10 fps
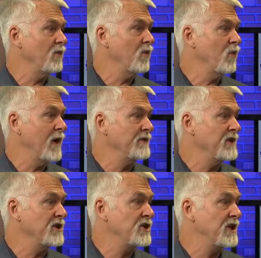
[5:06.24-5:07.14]
what,
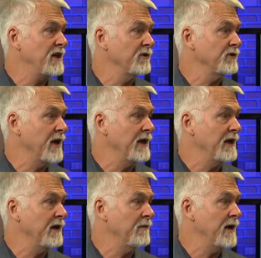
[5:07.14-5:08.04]
the shield right
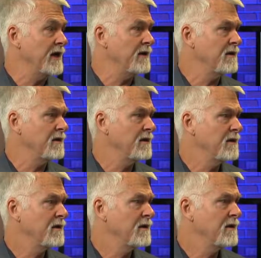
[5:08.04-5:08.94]
here, right? Yes.
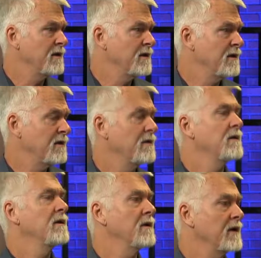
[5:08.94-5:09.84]
So
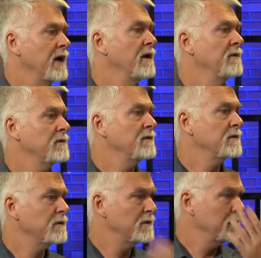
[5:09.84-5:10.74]
there's a
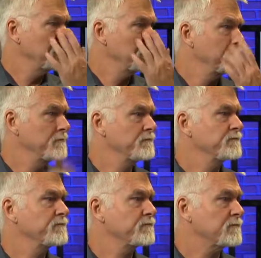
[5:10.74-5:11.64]
screw drive